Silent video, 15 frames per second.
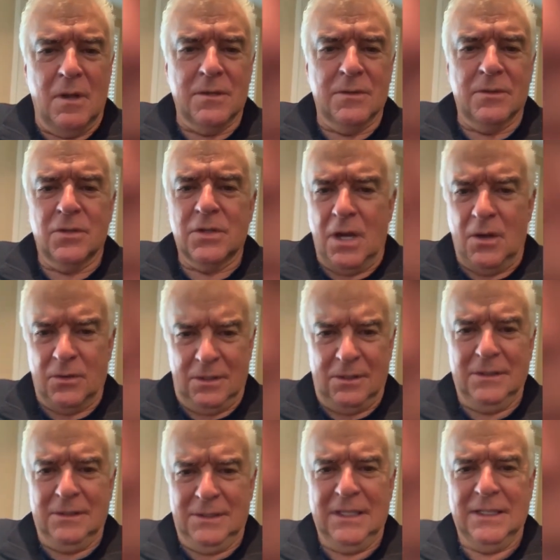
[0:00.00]
on
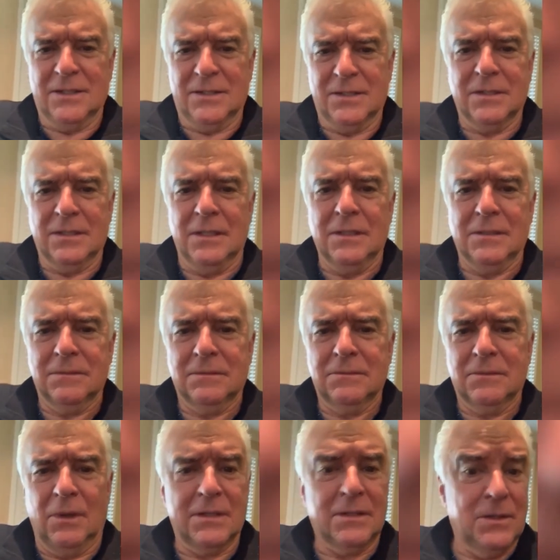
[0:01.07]
Chowder. That's
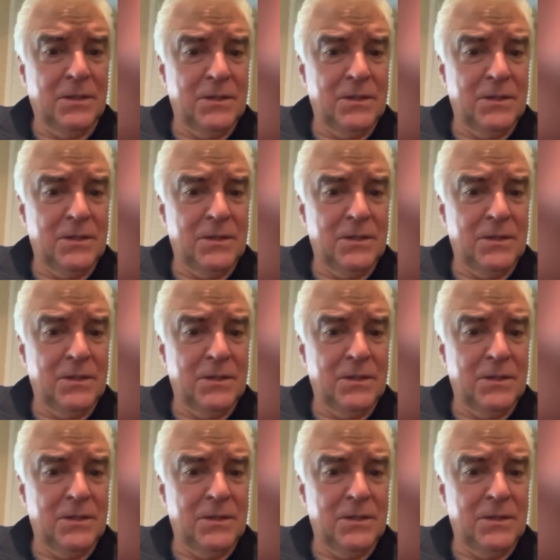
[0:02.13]
quite an